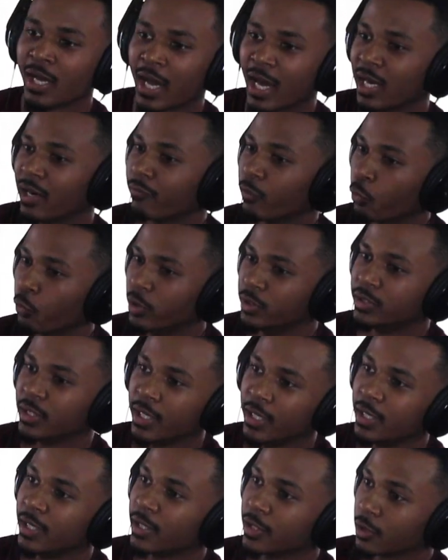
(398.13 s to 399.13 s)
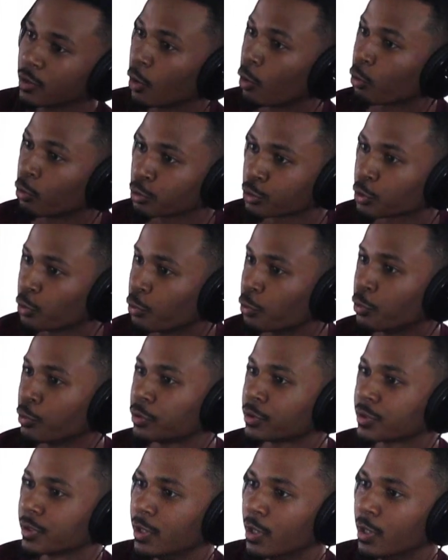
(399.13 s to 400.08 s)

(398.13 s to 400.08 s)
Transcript: I never went to any of the local schools.